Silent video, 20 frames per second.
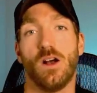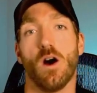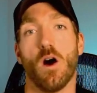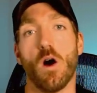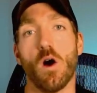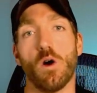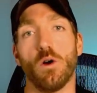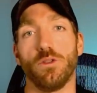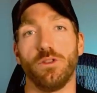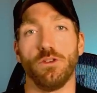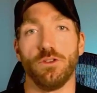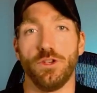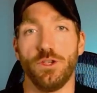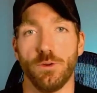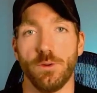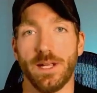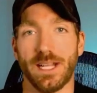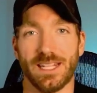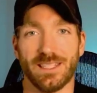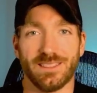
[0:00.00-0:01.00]
all they're
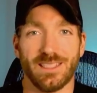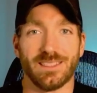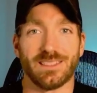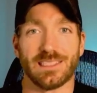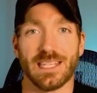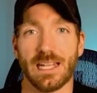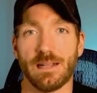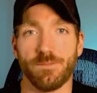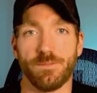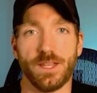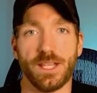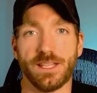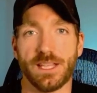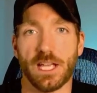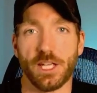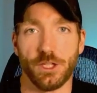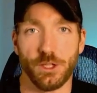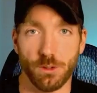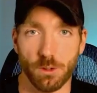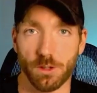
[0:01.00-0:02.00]
doing is the same thing
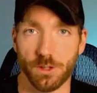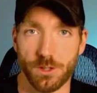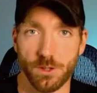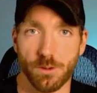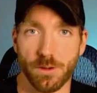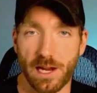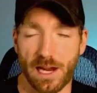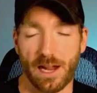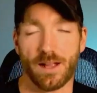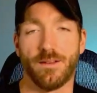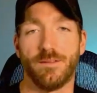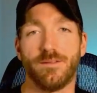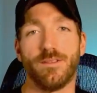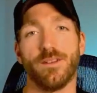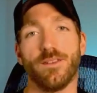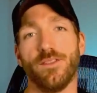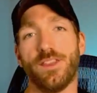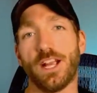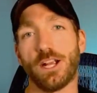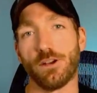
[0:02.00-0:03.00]
that you're doing,
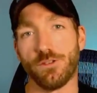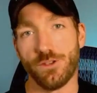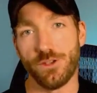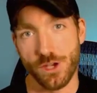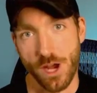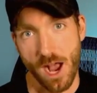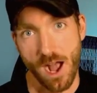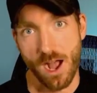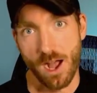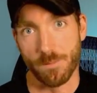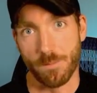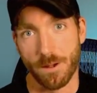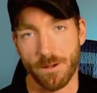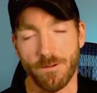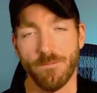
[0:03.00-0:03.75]
their job.